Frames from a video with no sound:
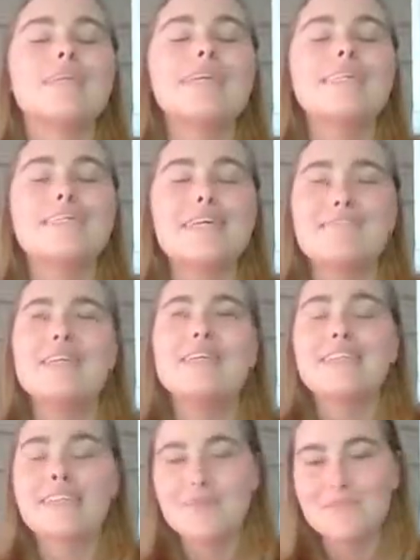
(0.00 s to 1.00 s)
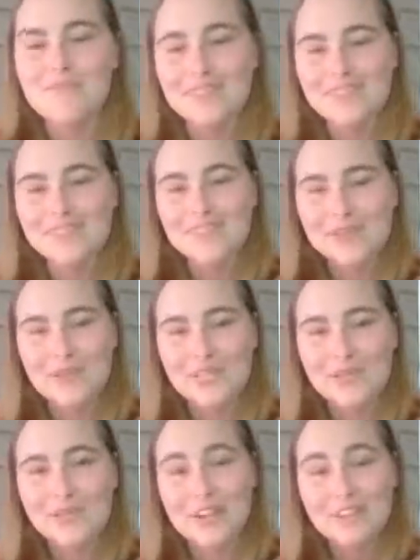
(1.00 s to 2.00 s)
And definitely something that's
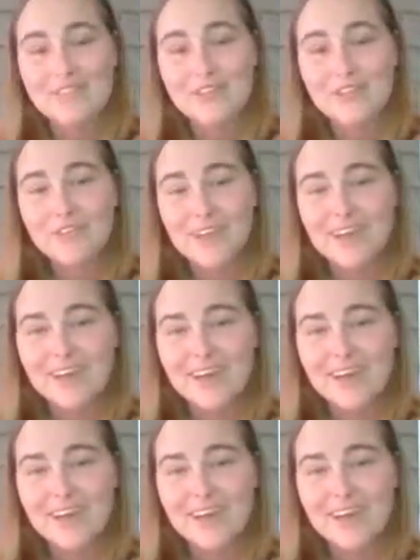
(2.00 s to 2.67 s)
really relevant right